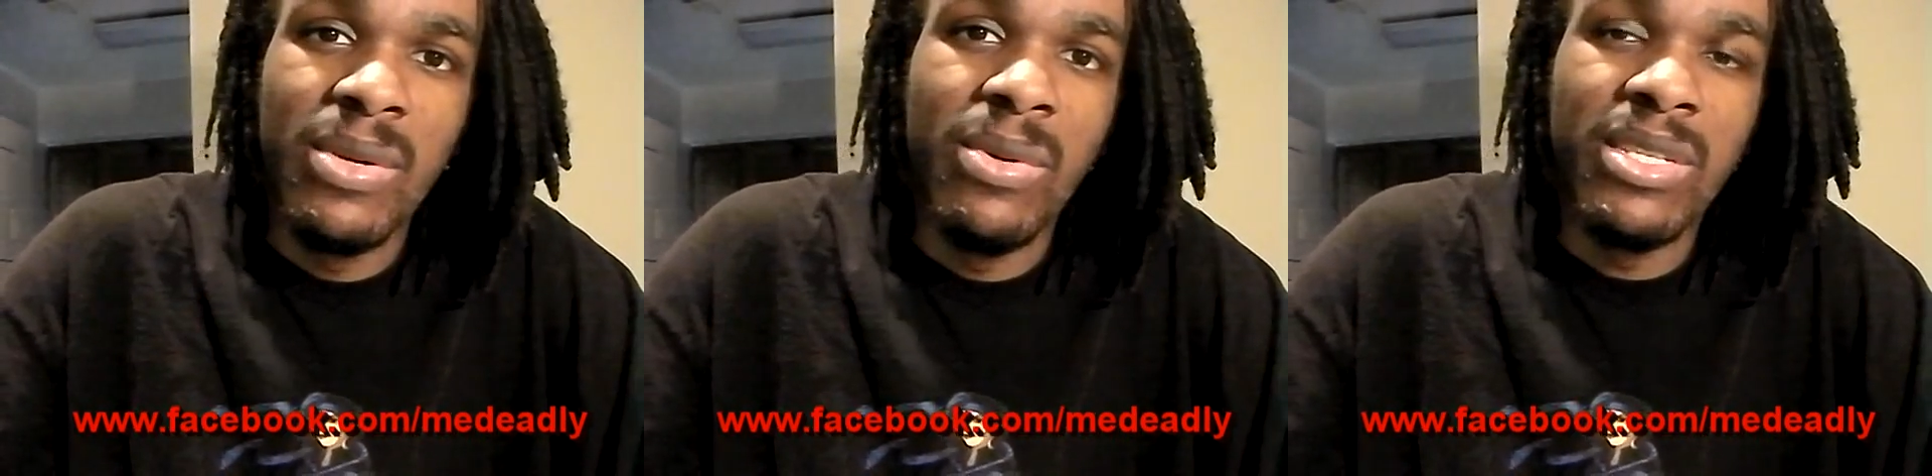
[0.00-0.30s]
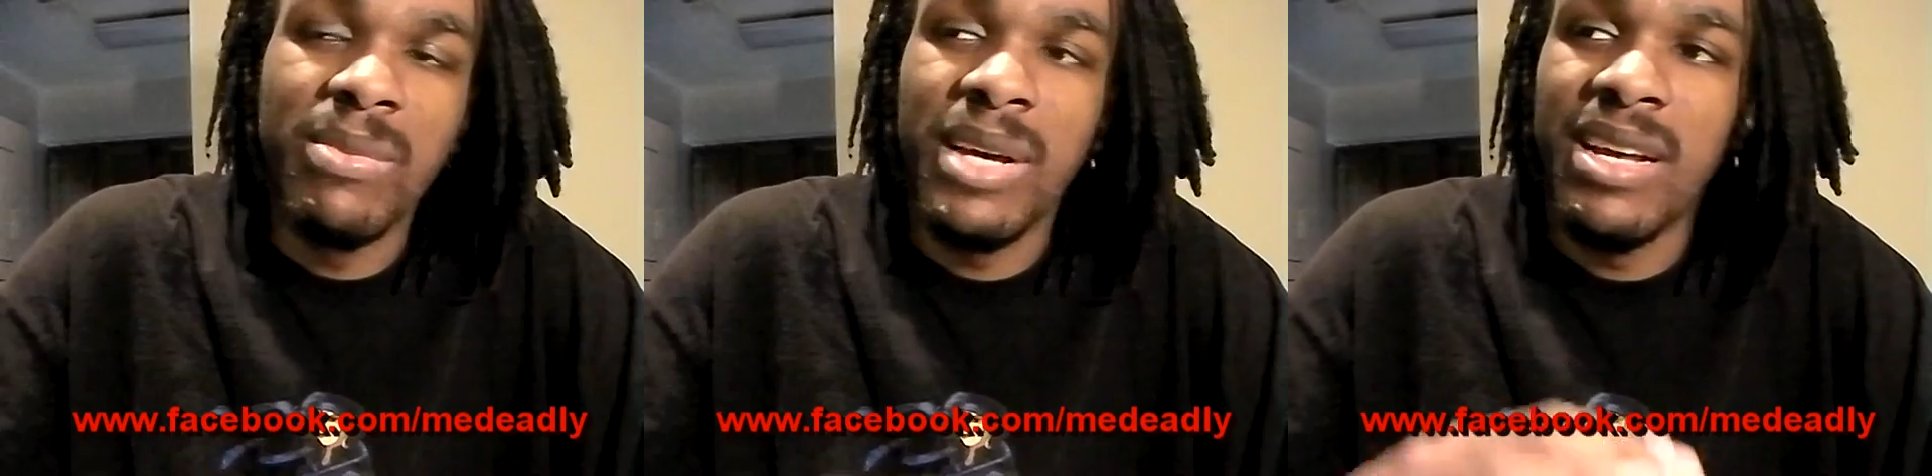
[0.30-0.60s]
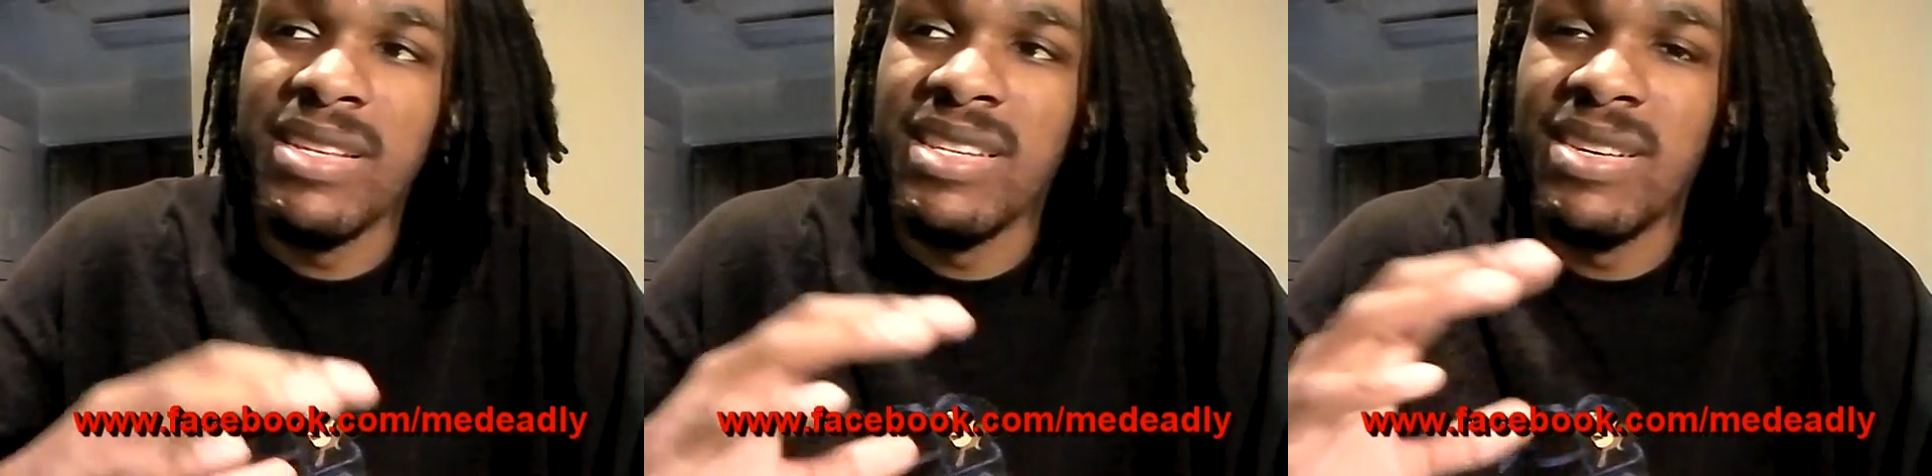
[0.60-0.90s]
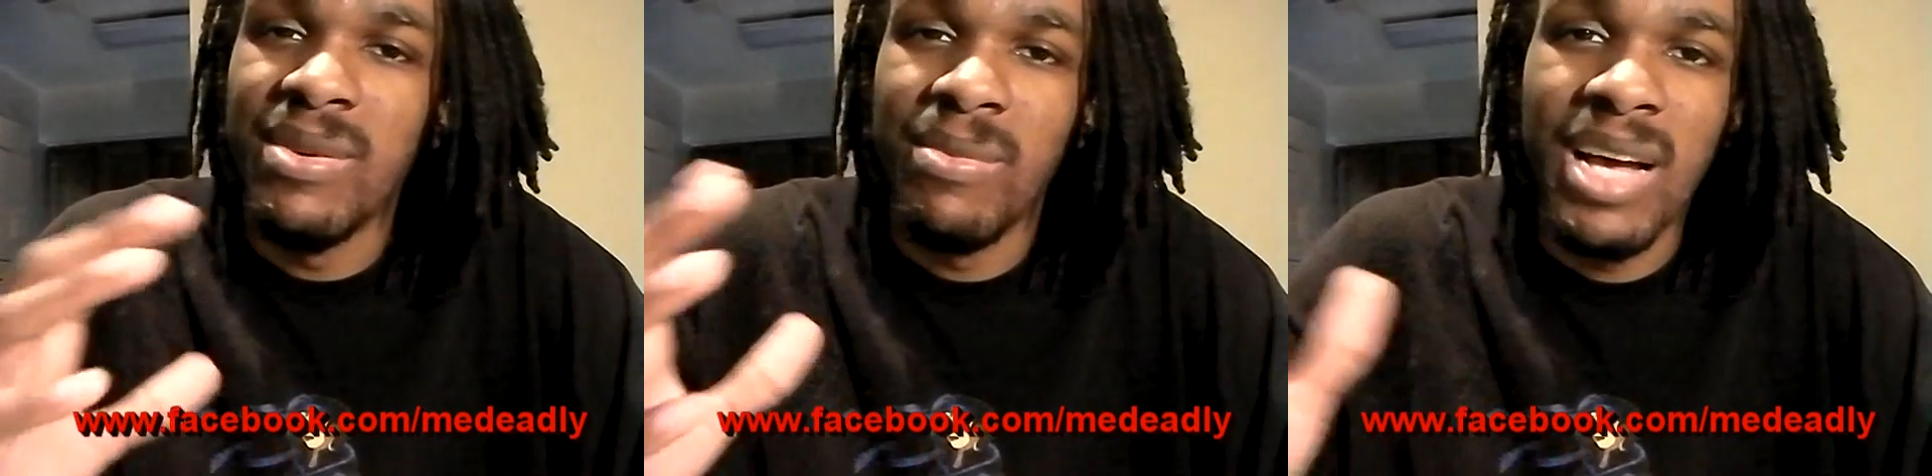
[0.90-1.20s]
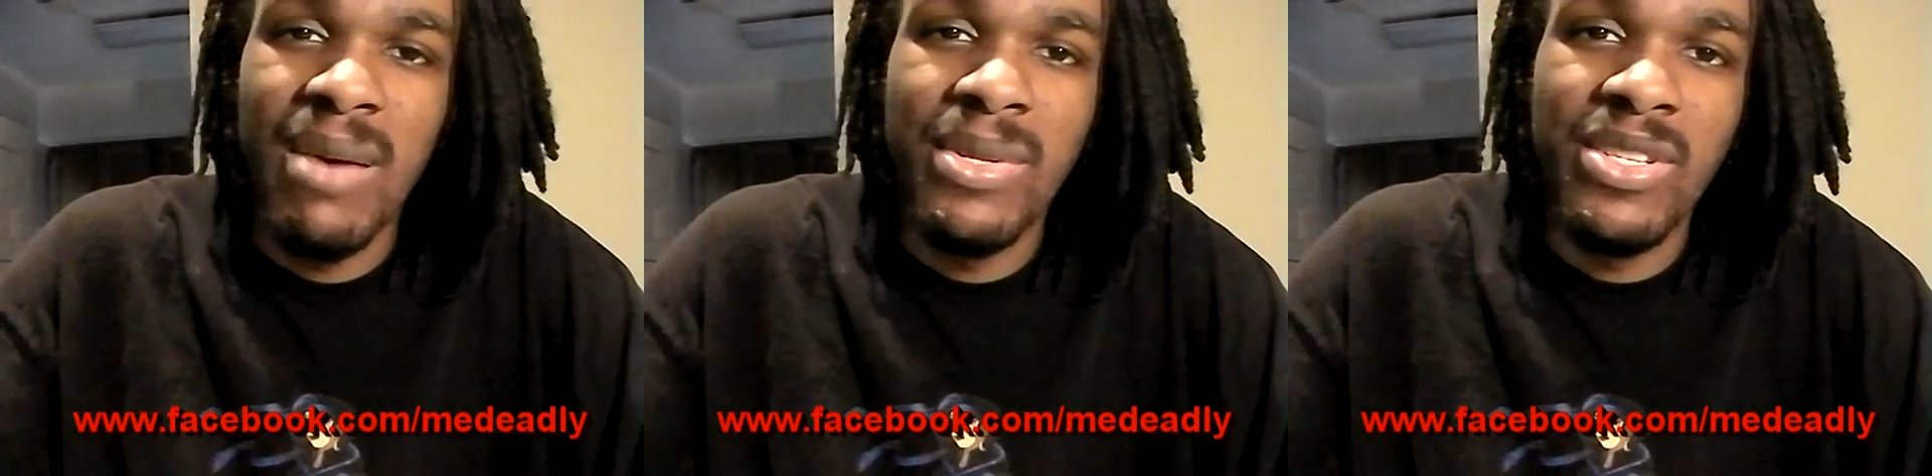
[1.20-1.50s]
or it's about, you know,
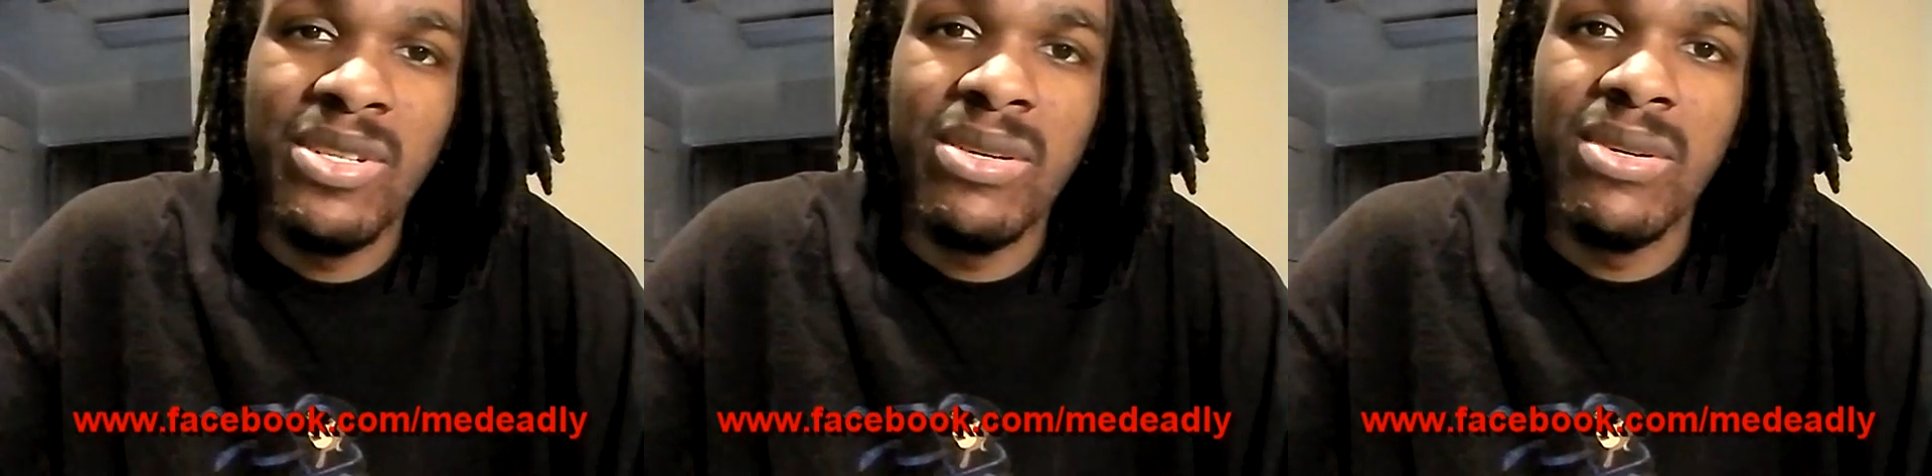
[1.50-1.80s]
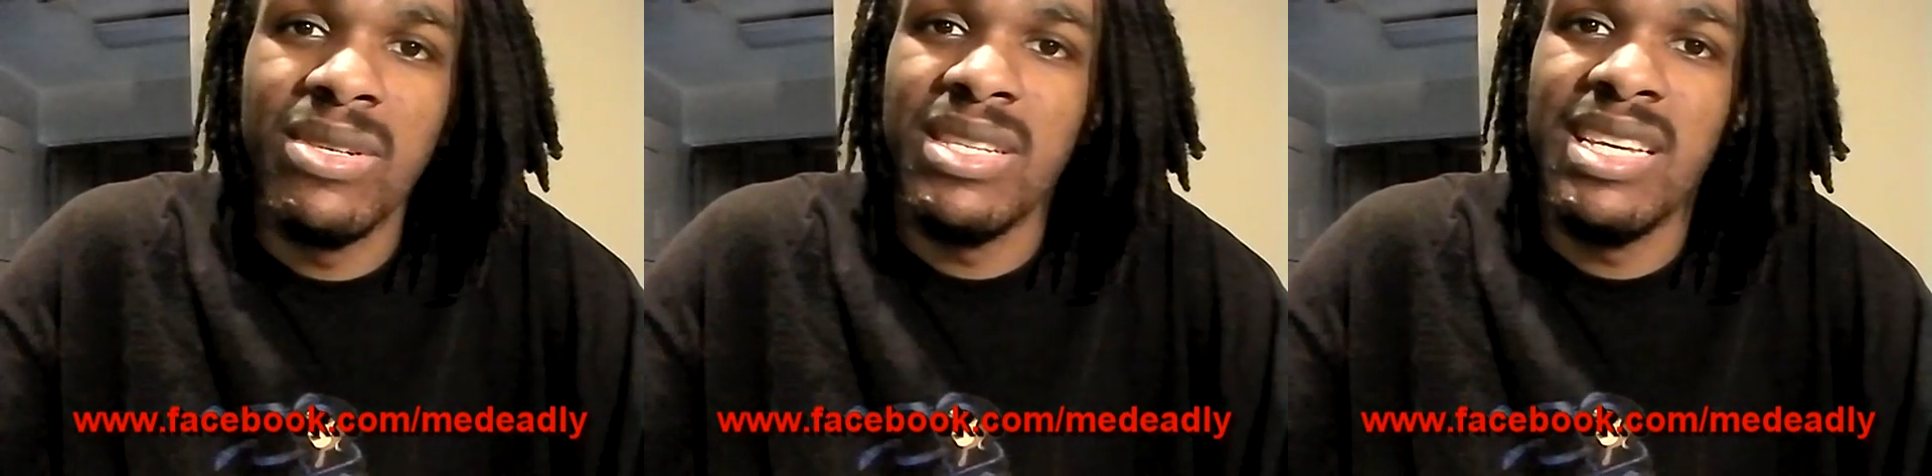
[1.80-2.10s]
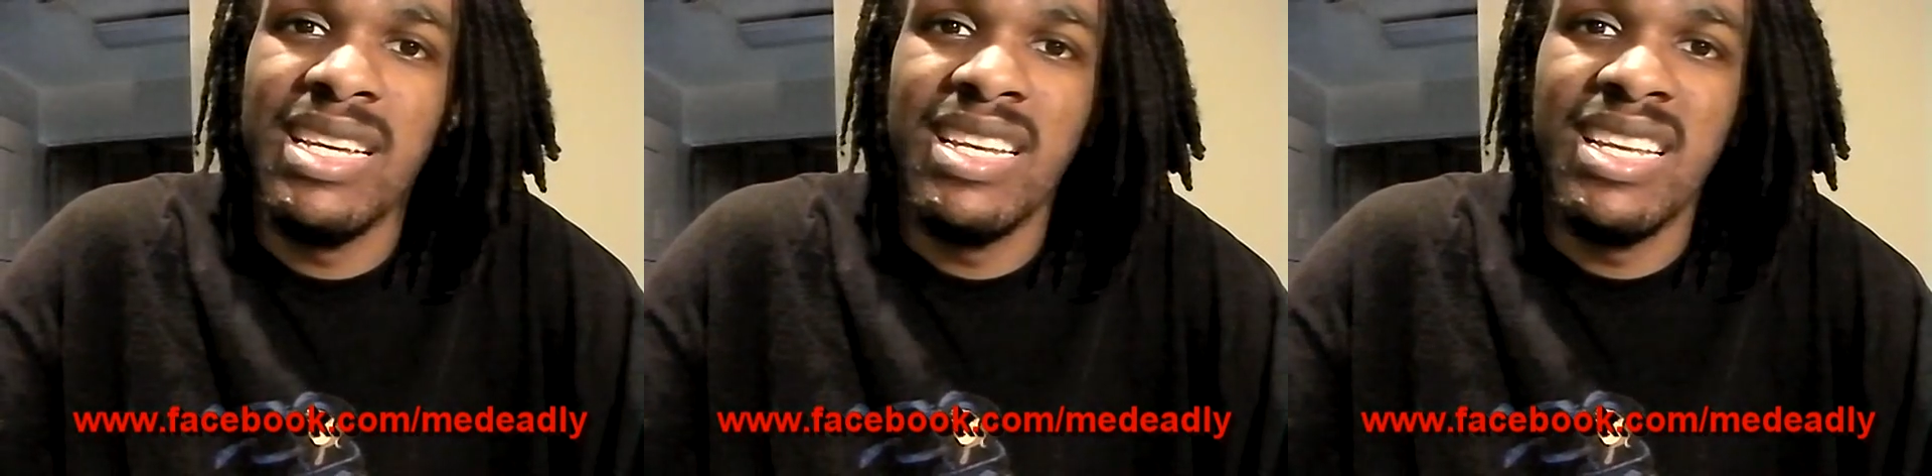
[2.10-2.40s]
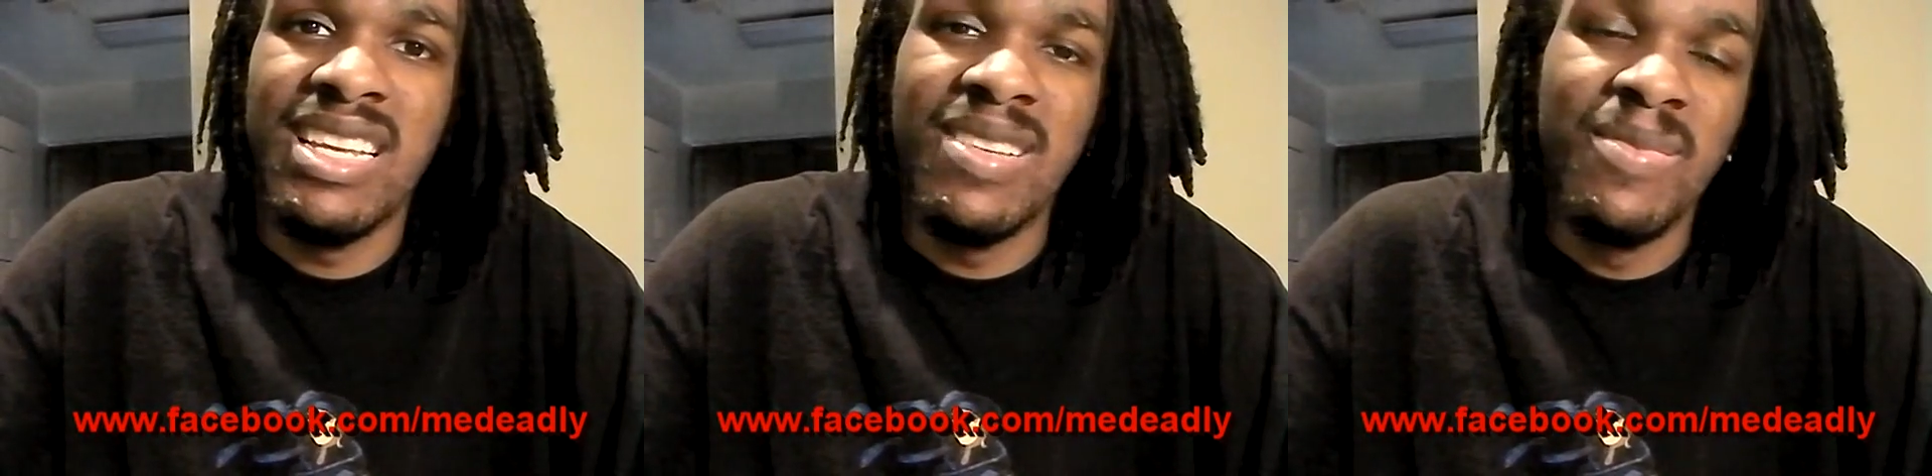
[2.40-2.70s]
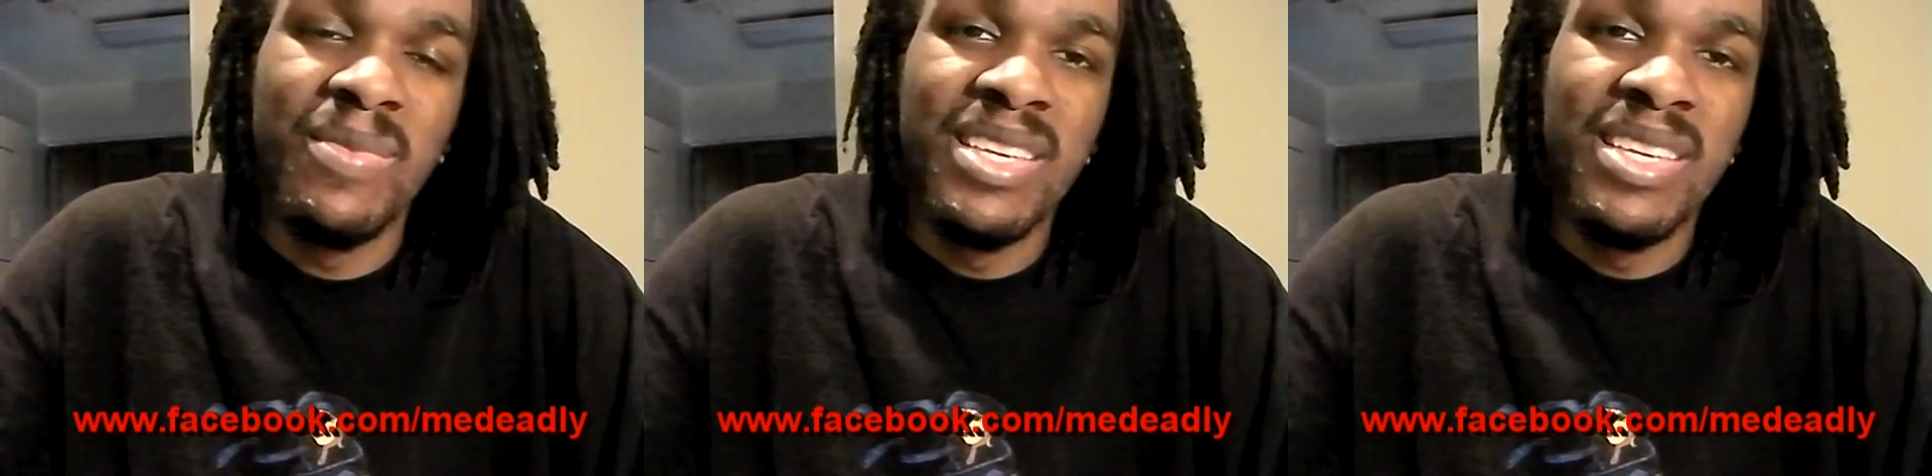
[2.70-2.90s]
mama jokes here and there.